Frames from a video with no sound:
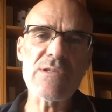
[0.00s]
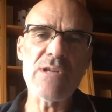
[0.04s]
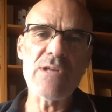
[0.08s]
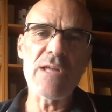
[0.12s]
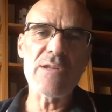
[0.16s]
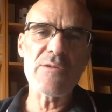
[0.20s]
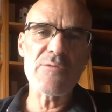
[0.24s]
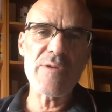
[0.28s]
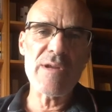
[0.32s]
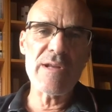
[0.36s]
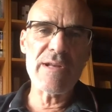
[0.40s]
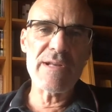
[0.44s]

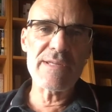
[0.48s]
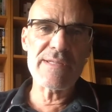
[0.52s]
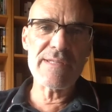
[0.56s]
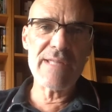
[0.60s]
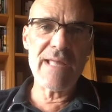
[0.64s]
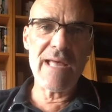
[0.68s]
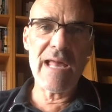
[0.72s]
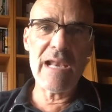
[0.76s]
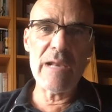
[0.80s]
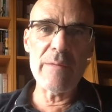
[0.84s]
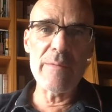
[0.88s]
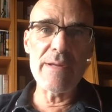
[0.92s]
non-realist
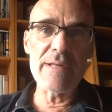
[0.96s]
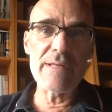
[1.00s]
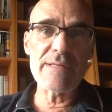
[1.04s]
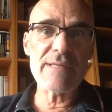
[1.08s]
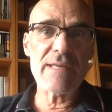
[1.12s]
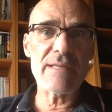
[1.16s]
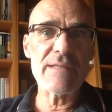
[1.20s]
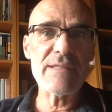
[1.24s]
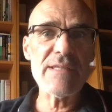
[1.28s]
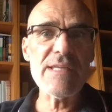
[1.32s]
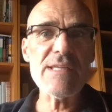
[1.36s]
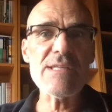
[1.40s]
elements,
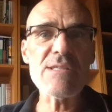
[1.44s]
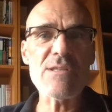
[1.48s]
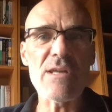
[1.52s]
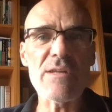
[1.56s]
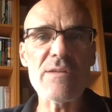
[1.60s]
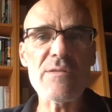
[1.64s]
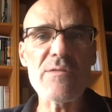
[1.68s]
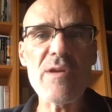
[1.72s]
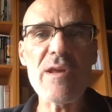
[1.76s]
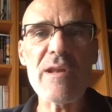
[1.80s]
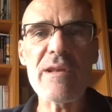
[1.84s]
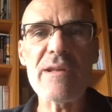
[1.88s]
and these
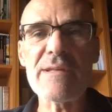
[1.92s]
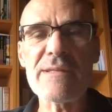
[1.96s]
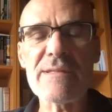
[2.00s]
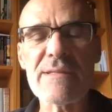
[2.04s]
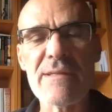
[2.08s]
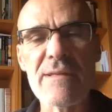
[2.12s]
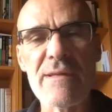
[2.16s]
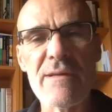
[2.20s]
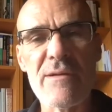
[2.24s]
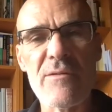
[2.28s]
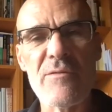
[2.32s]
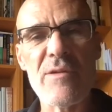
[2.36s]
non-realist
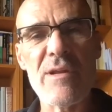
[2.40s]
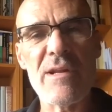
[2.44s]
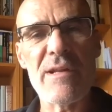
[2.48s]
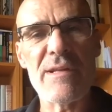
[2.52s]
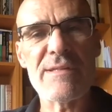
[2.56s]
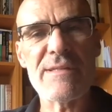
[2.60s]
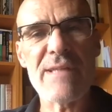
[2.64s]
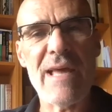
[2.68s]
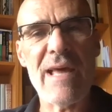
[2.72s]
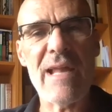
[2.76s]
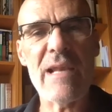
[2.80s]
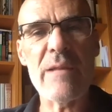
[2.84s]

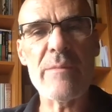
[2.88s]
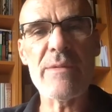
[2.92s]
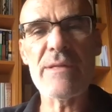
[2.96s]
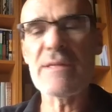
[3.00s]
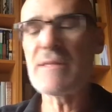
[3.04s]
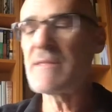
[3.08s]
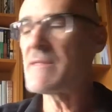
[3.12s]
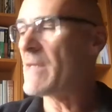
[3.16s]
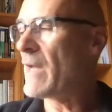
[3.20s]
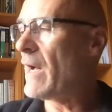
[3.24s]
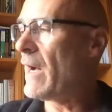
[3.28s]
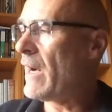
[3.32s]
realist
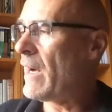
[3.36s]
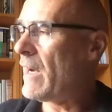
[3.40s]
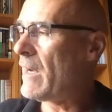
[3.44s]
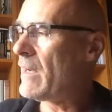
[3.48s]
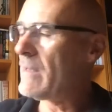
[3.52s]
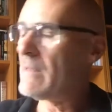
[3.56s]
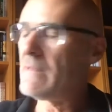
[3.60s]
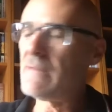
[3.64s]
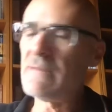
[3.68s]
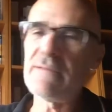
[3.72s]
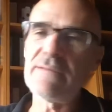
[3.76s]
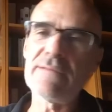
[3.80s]
elements are
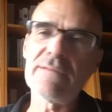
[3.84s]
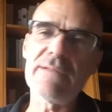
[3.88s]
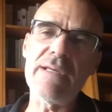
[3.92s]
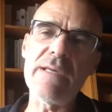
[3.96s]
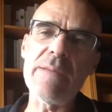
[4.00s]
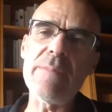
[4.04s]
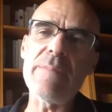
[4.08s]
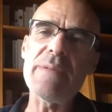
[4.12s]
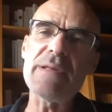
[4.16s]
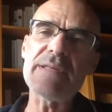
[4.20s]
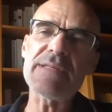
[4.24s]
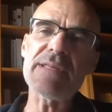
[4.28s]

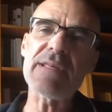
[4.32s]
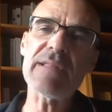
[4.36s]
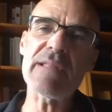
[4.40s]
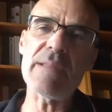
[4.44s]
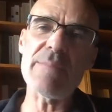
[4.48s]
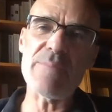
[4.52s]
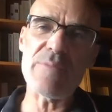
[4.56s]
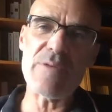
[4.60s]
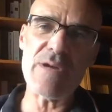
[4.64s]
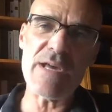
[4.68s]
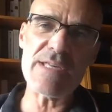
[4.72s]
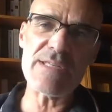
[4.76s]
implicitly
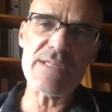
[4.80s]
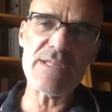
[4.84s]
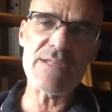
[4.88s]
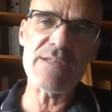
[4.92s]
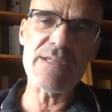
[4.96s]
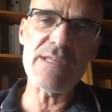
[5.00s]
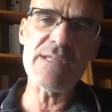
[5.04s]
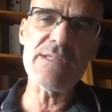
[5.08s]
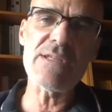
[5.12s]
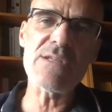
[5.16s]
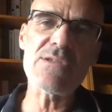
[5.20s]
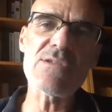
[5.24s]
present
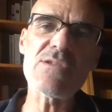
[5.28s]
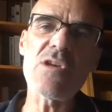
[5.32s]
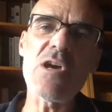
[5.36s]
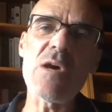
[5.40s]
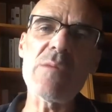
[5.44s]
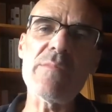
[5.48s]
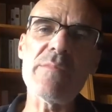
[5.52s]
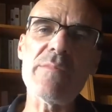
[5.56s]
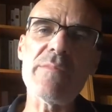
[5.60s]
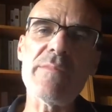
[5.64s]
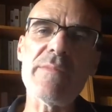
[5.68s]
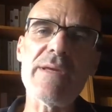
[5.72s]
in the
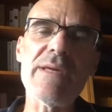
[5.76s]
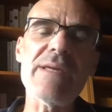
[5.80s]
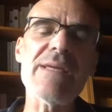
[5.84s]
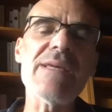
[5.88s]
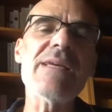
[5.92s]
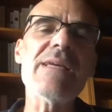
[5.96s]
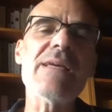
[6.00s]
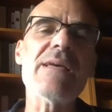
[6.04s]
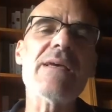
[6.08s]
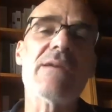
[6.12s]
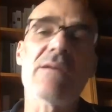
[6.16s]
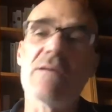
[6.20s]
term
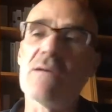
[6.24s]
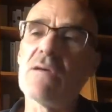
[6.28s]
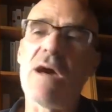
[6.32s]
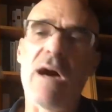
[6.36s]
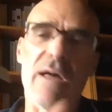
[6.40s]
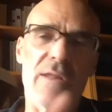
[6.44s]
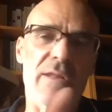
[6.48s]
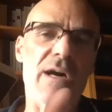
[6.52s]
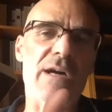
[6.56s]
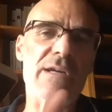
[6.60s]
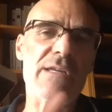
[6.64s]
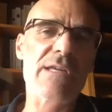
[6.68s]

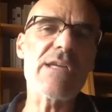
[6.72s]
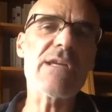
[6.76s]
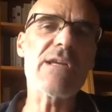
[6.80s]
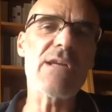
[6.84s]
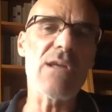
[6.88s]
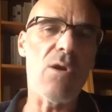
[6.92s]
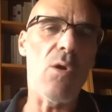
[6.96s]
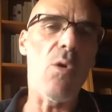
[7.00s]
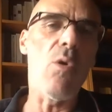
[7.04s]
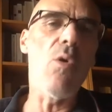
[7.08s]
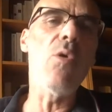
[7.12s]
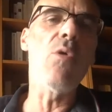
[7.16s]

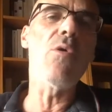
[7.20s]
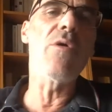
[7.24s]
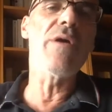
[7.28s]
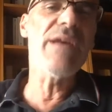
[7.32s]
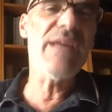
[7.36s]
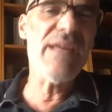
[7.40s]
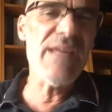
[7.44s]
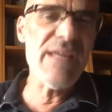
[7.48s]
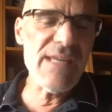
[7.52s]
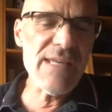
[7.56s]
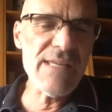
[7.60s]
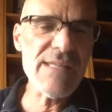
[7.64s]
anarchical or
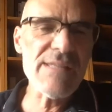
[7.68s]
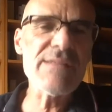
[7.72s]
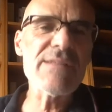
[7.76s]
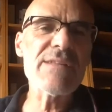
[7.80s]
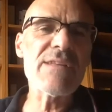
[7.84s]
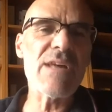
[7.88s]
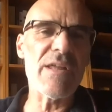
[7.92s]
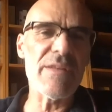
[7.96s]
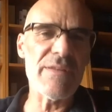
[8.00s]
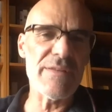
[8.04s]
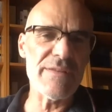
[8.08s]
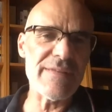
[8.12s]

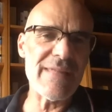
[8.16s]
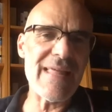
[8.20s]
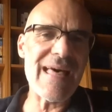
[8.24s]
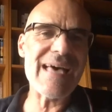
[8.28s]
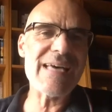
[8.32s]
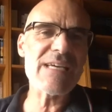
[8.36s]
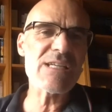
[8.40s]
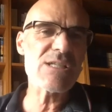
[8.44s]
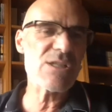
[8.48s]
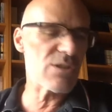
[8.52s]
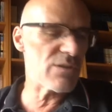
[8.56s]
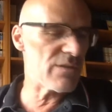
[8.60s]

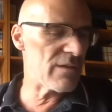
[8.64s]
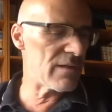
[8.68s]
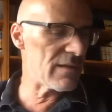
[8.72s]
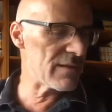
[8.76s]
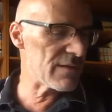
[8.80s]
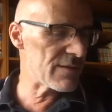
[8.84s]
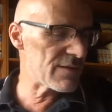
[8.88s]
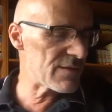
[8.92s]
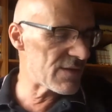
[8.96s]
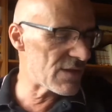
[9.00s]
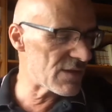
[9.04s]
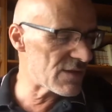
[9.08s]

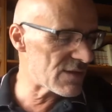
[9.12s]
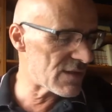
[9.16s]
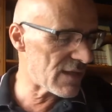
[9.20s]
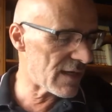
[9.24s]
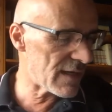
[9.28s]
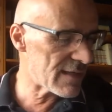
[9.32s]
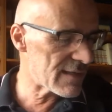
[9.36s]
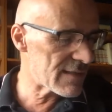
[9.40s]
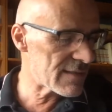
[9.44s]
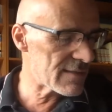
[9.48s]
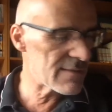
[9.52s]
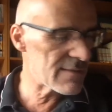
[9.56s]
international society.